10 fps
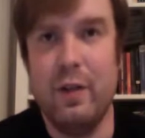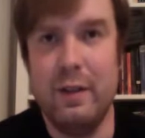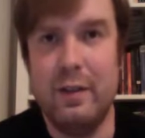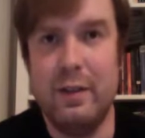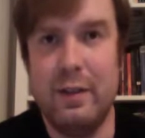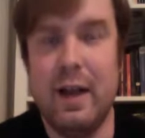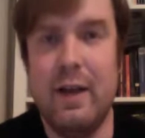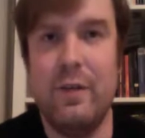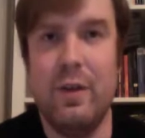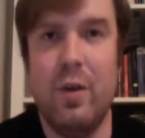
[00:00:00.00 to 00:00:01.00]
into kind
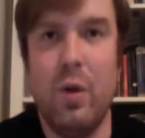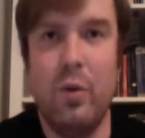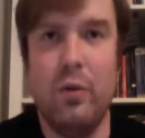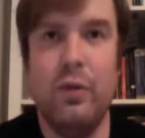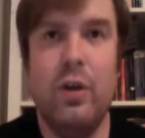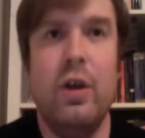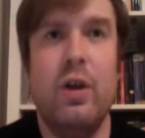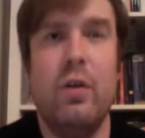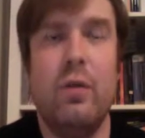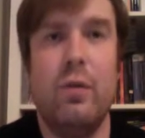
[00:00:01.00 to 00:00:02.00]
of the old
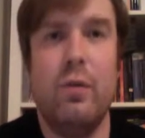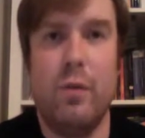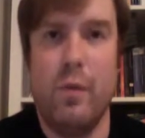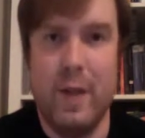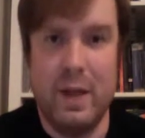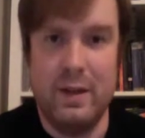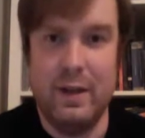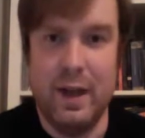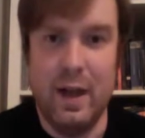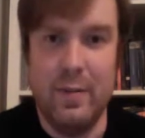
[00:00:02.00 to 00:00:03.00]
romantic
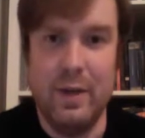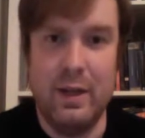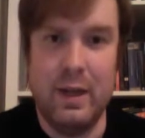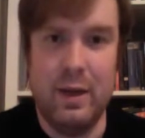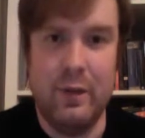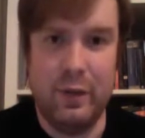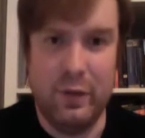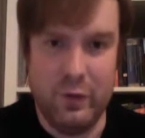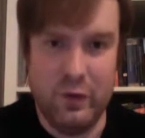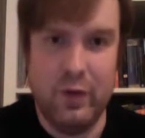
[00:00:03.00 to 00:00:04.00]
comedy kind of
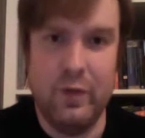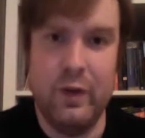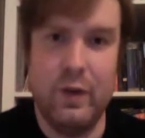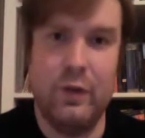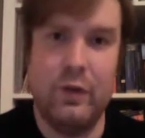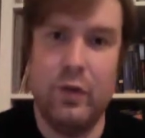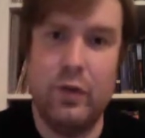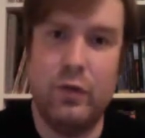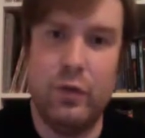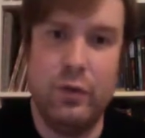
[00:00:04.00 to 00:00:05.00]
conservative
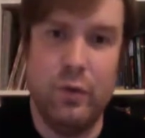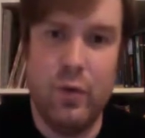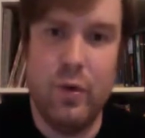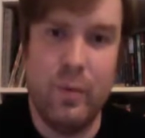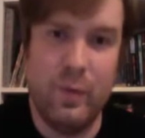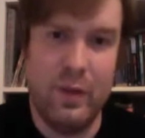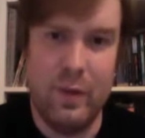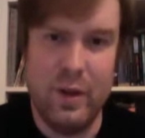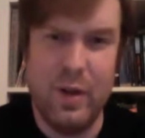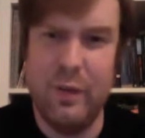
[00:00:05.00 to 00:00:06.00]
social norms that
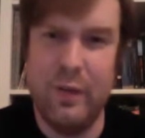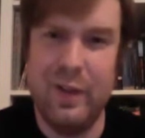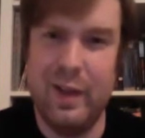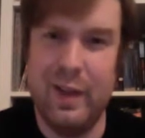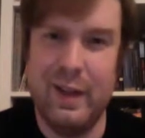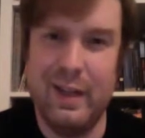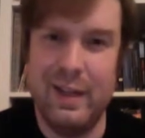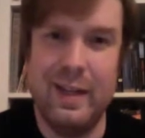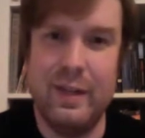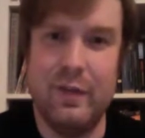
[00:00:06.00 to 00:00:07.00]
we all feel like it
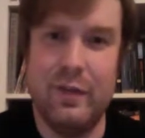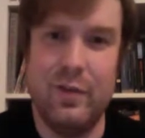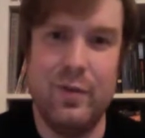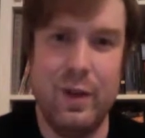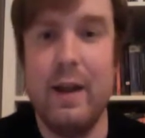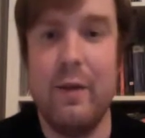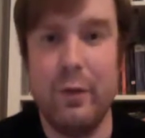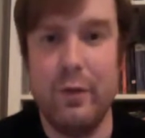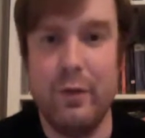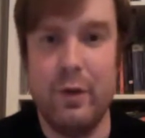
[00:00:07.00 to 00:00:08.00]
needs to and
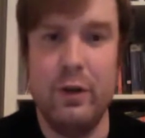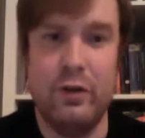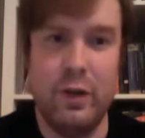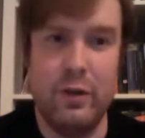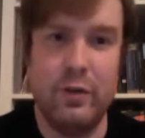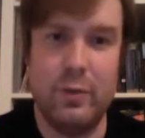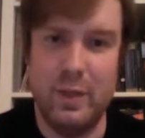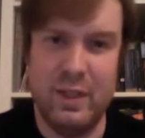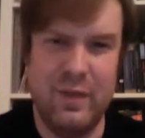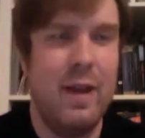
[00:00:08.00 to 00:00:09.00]
everyone's very gender
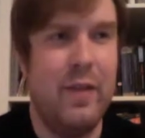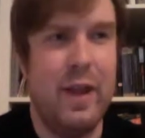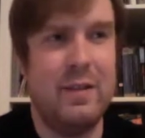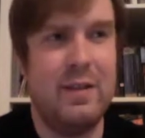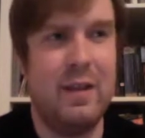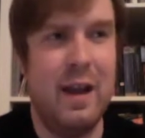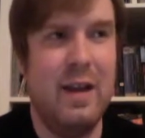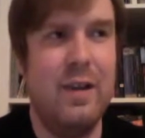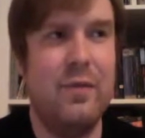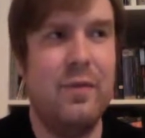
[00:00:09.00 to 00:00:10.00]
specific that's
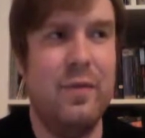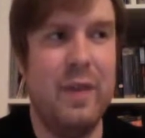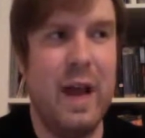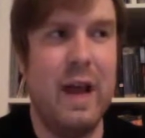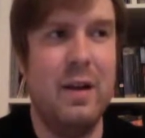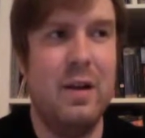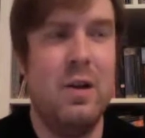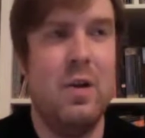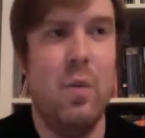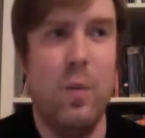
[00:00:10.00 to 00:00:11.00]
kind of not
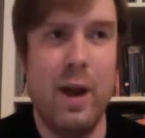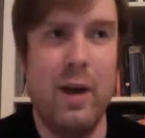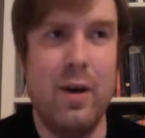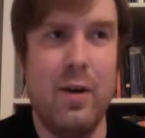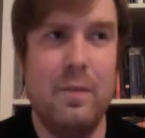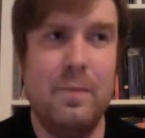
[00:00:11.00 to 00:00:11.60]
where